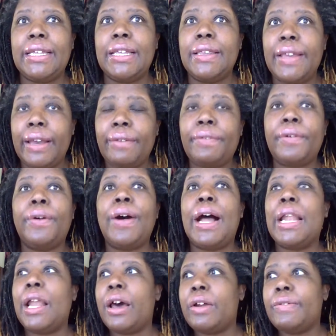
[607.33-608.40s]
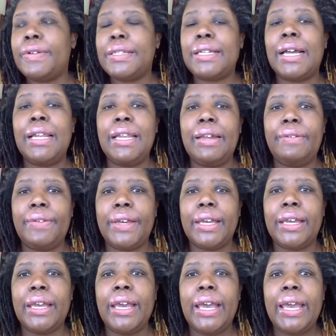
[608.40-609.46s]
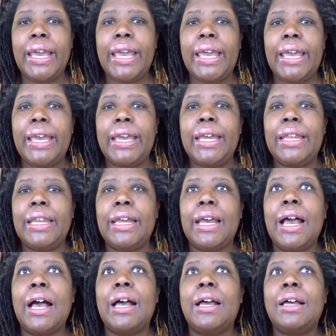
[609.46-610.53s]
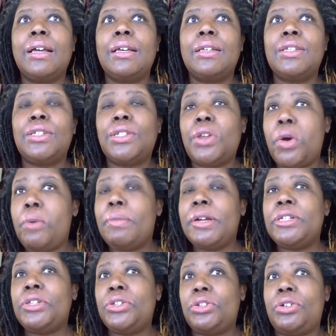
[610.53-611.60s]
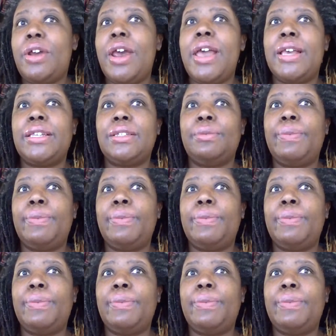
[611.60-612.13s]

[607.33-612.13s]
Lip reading: Therefore, a lot of us are living in so much stress.